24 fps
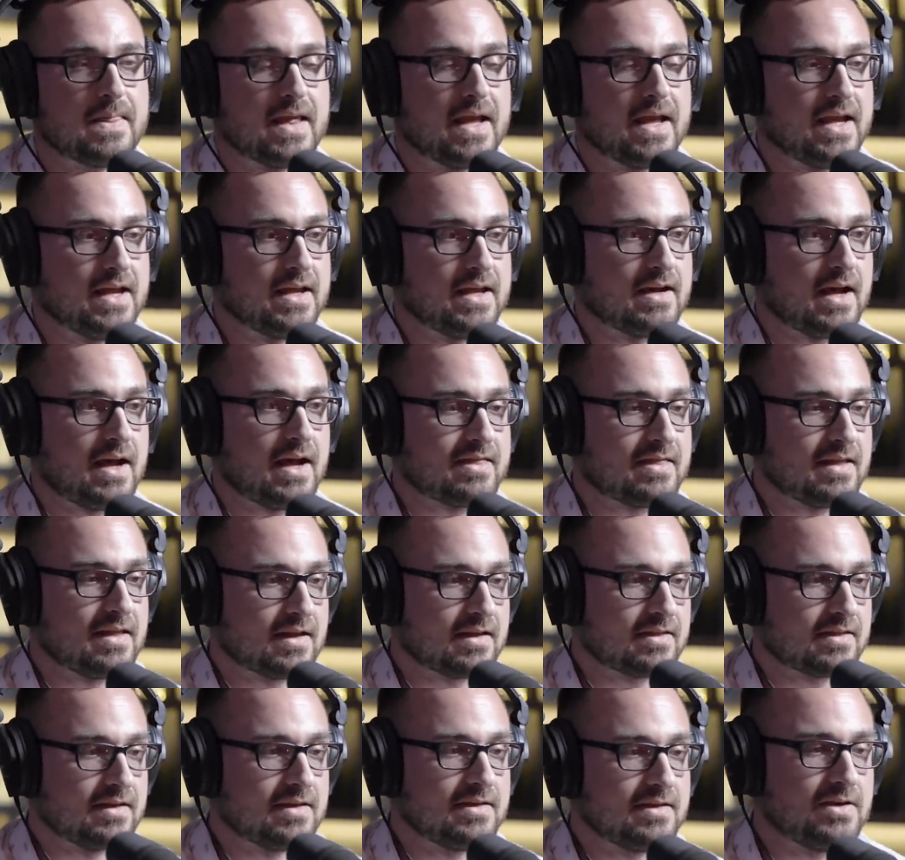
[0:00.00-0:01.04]
And I
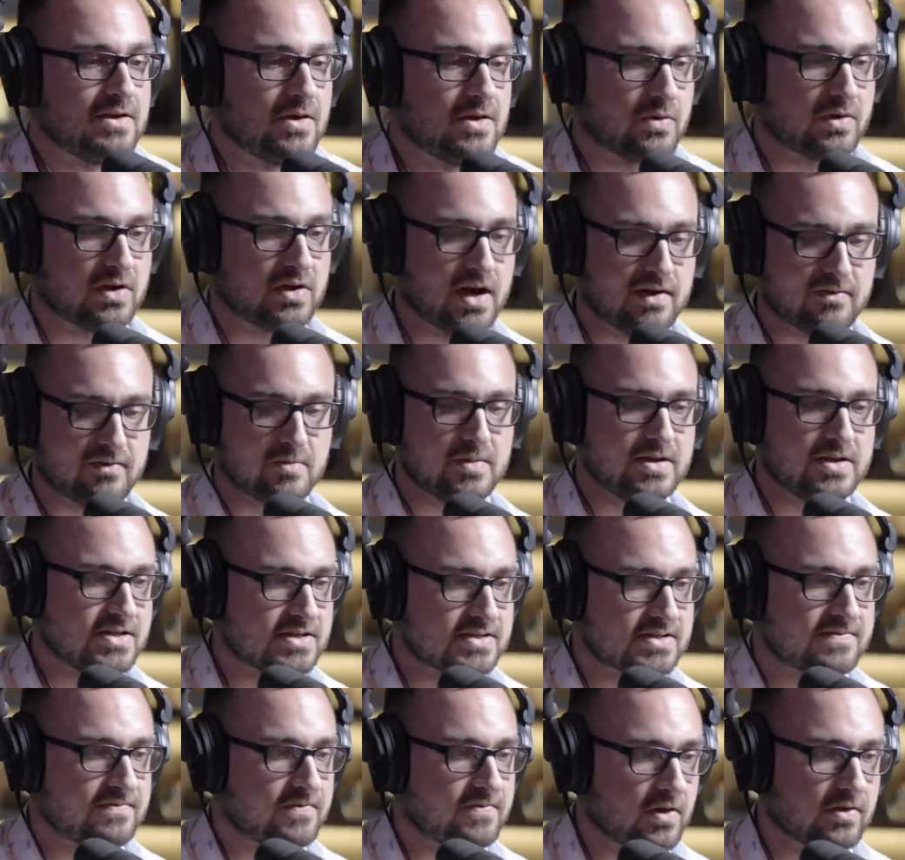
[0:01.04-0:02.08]
think that, you know, government
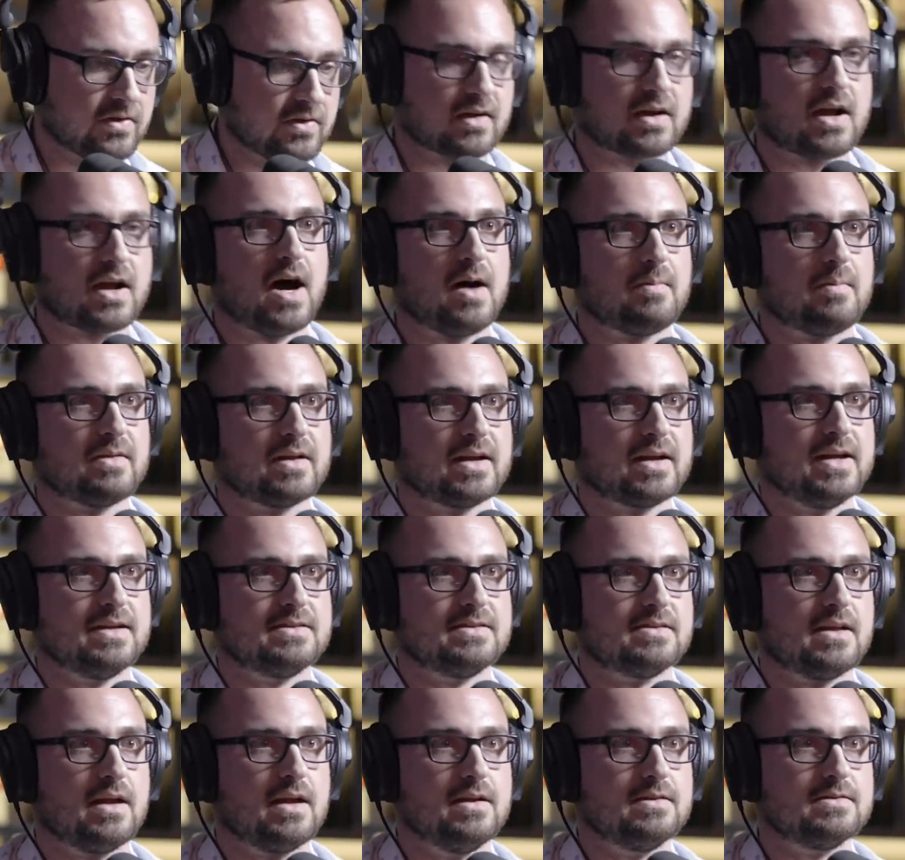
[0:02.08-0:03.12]
just further
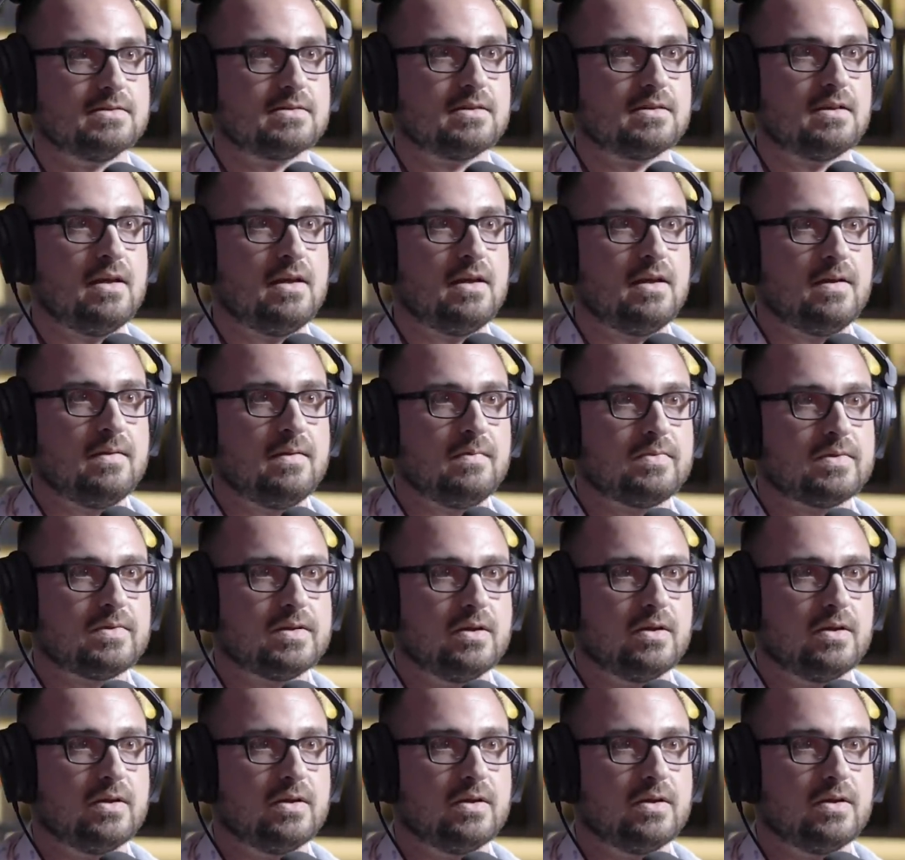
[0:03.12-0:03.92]
complicates things, mm-hmm.